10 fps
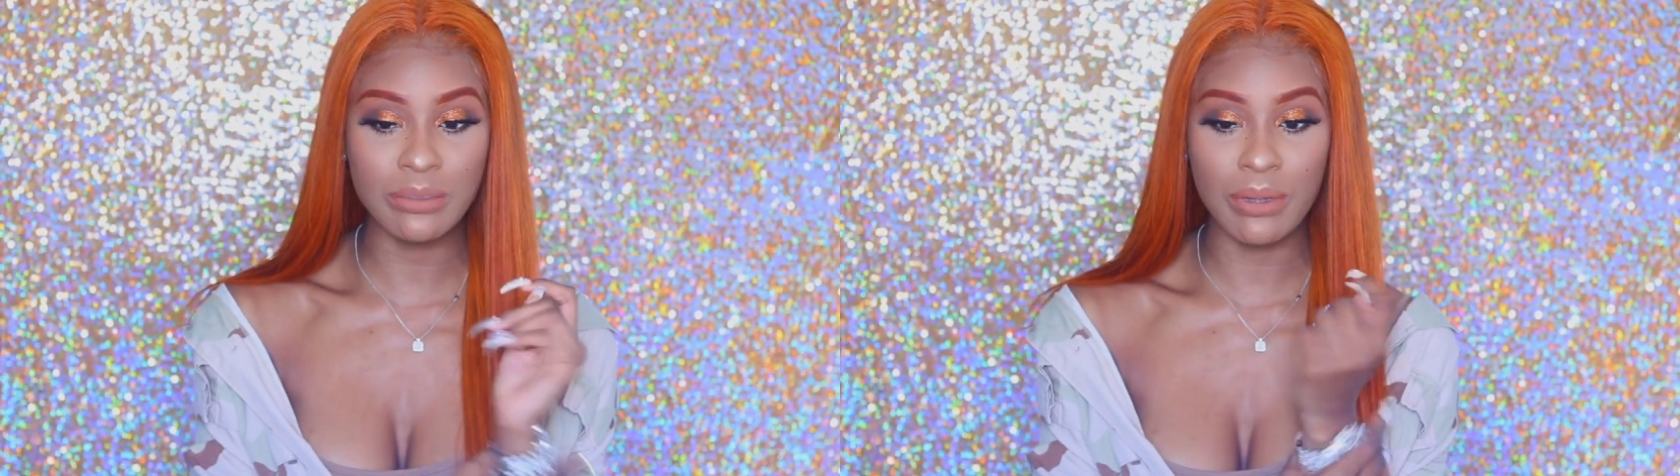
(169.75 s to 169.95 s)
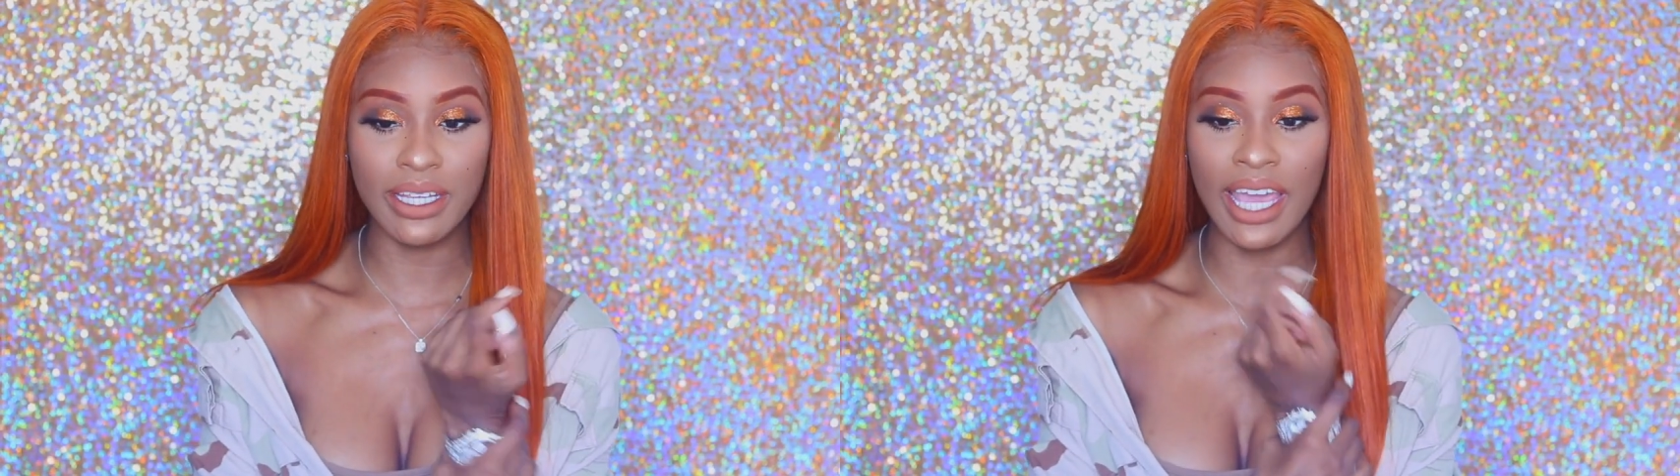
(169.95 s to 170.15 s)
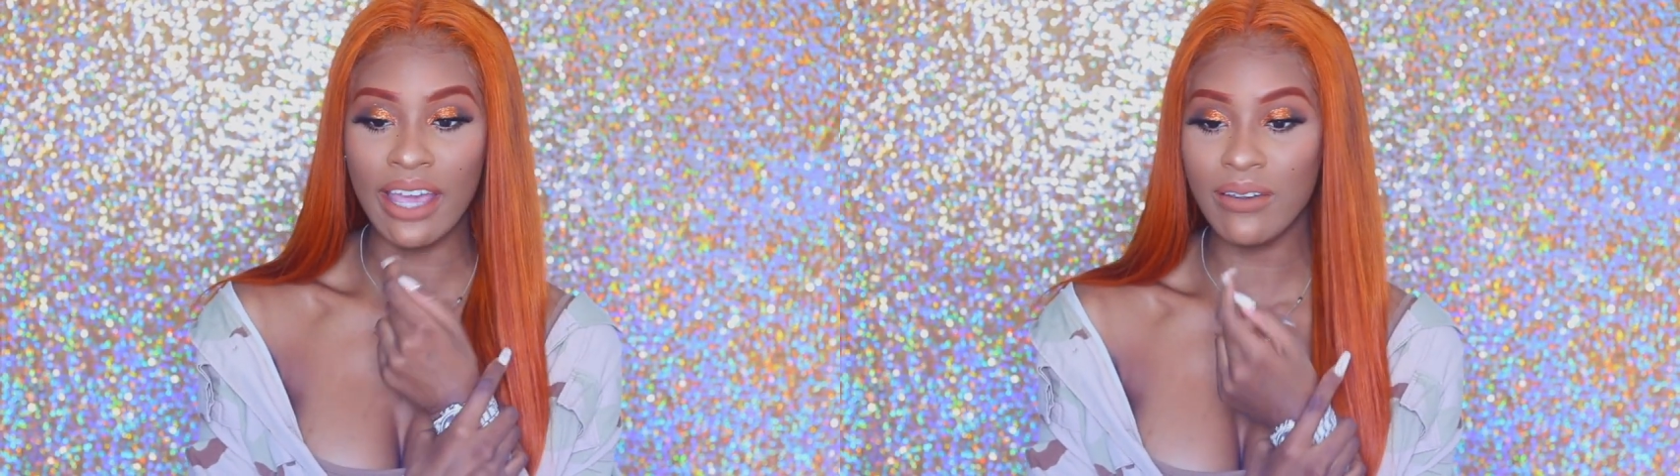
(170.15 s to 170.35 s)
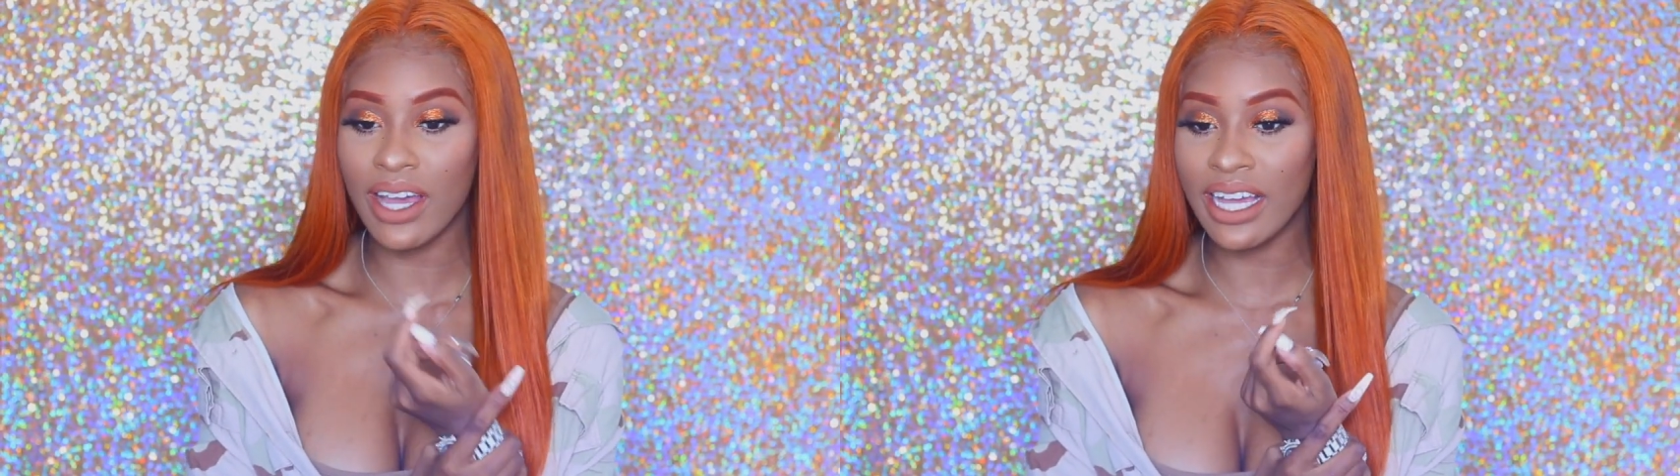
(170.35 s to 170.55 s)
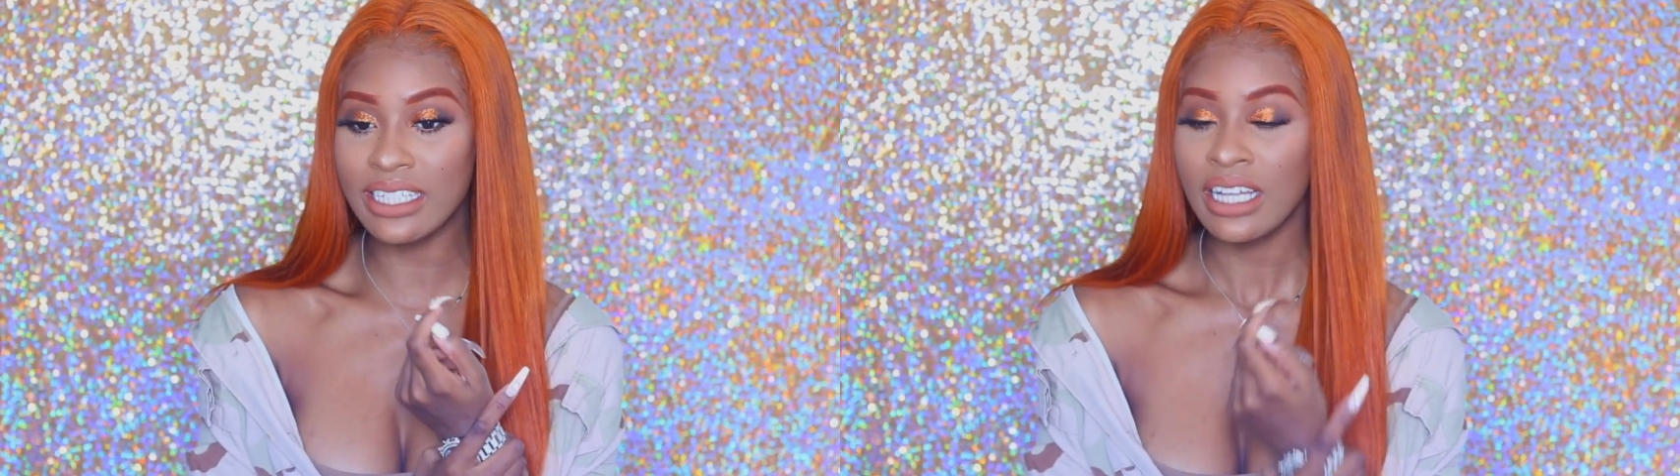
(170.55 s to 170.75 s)
But, yeah, you
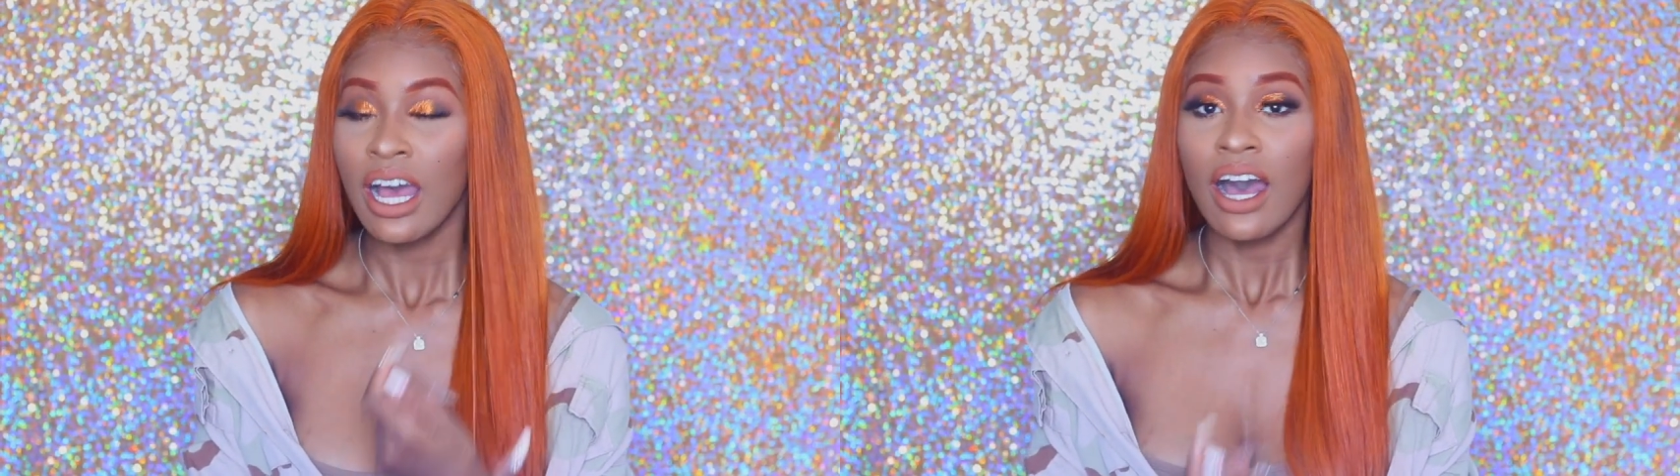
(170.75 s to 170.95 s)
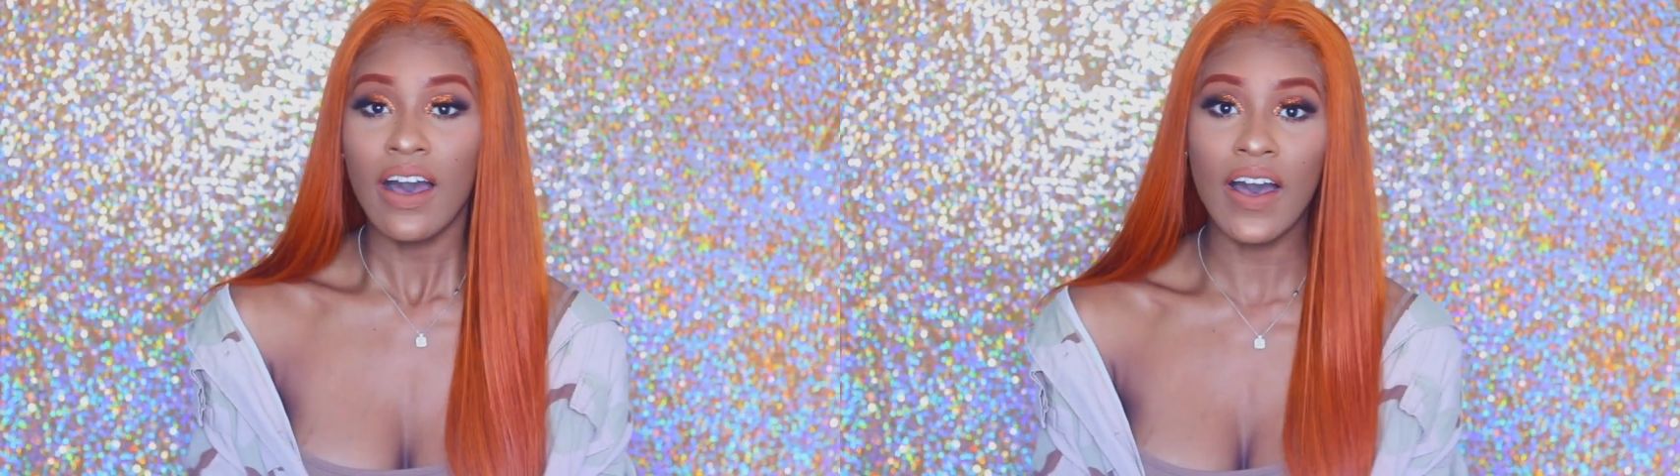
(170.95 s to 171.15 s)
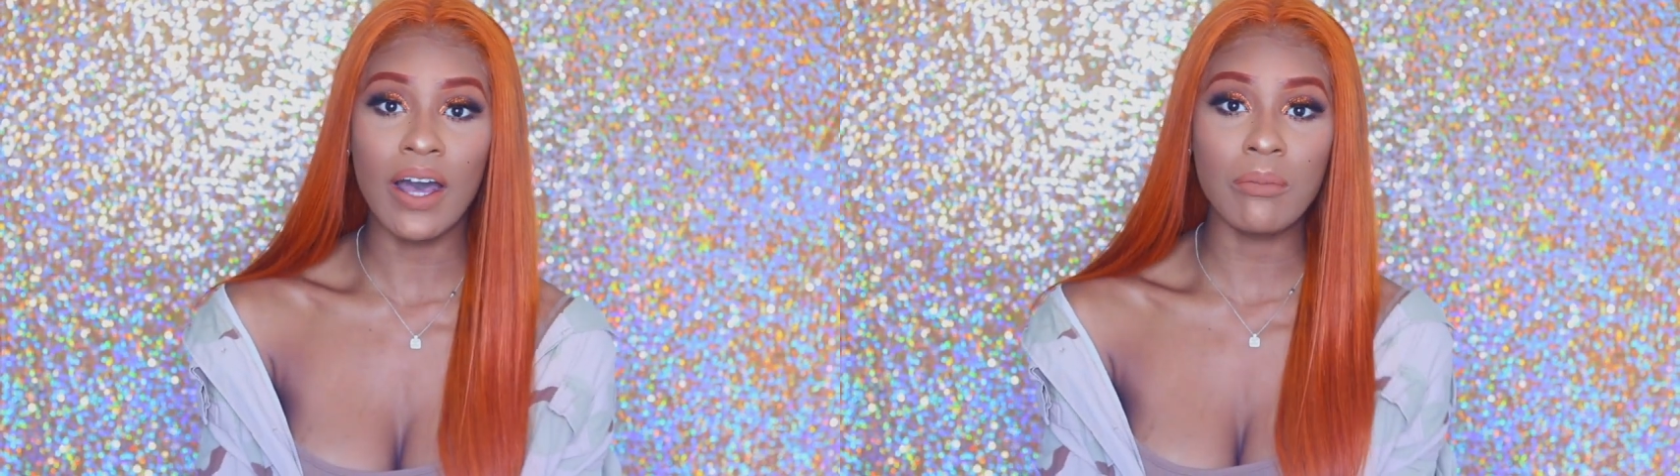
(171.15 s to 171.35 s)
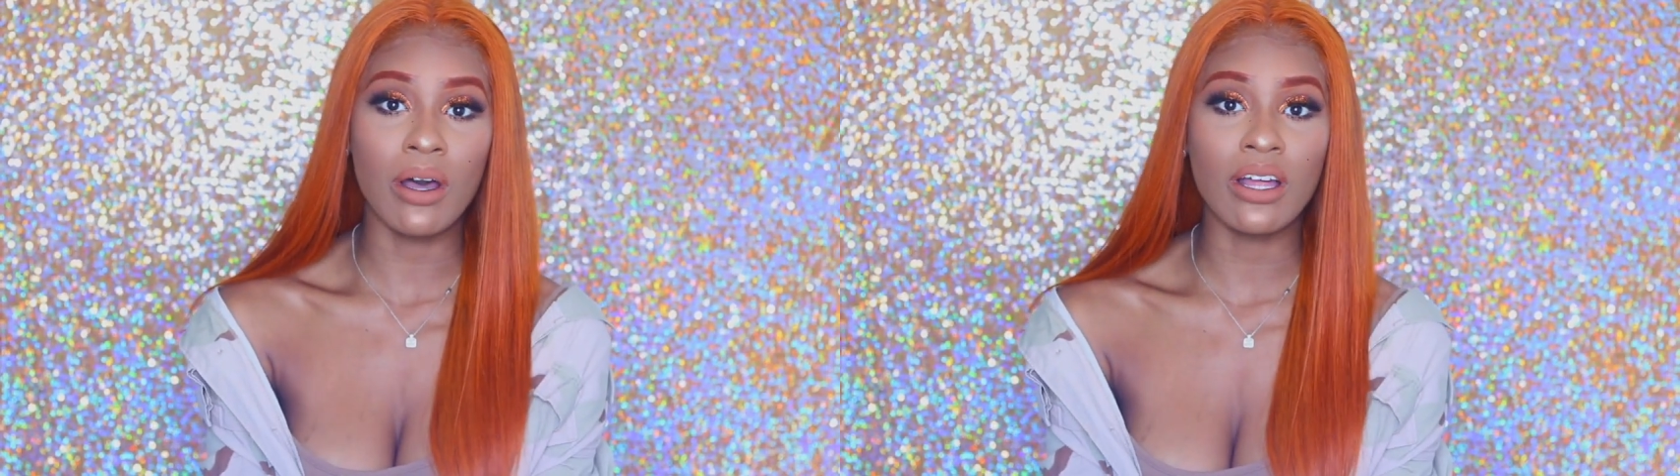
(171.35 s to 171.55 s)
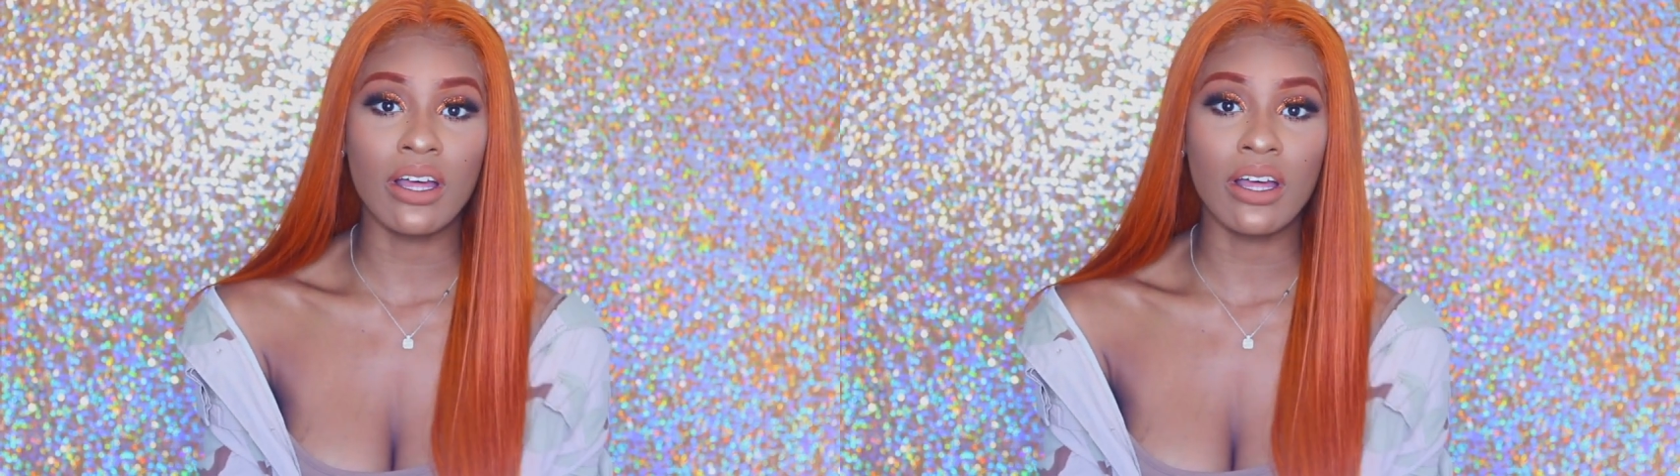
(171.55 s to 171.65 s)
guys.